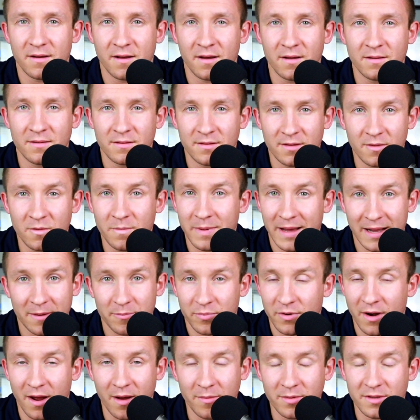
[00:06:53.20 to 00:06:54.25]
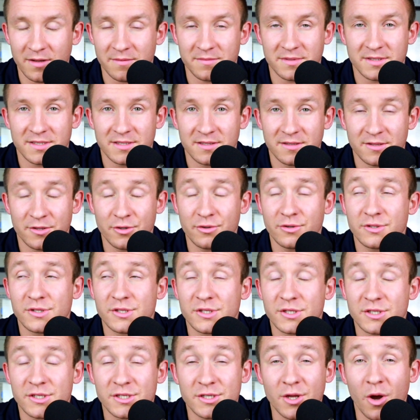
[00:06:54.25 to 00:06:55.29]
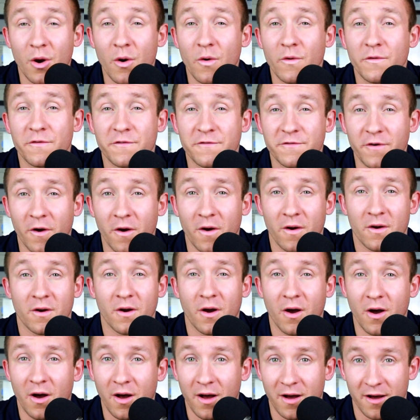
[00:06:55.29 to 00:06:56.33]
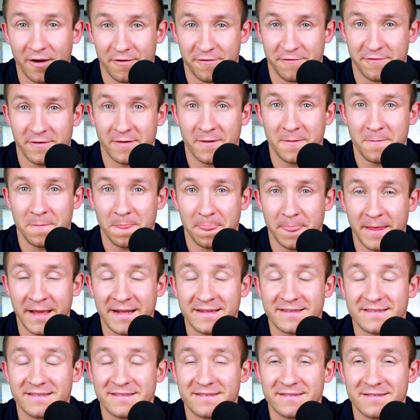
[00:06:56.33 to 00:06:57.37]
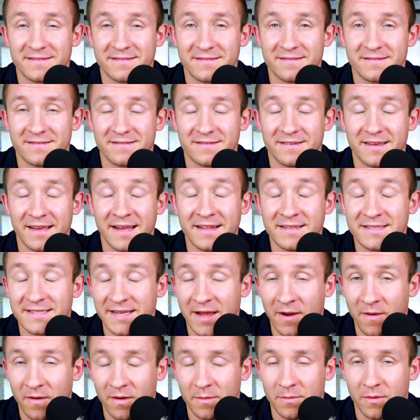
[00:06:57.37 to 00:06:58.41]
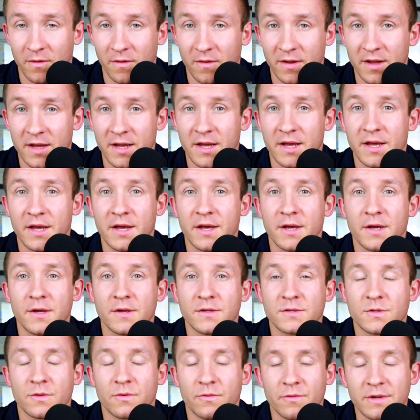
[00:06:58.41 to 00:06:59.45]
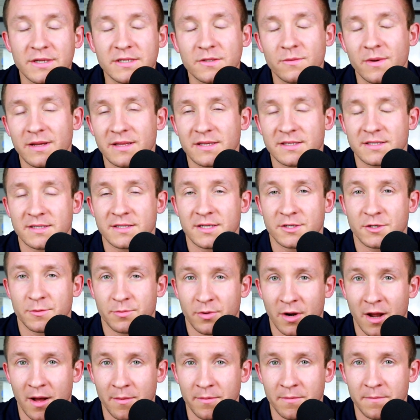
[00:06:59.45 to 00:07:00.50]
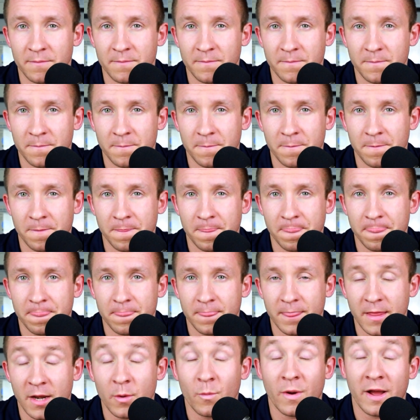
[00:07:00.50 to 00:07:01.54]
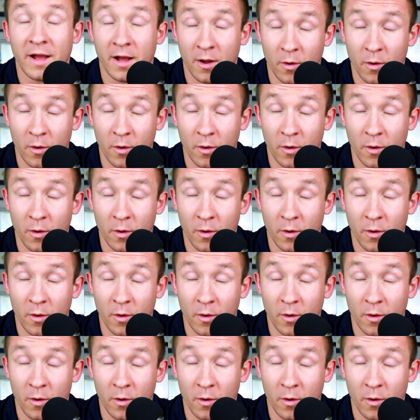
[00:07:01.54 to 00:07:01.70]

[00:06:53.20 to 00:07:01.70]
on low back problems. They're so far off. It's it's terrible. So the reason why this is such a problem and why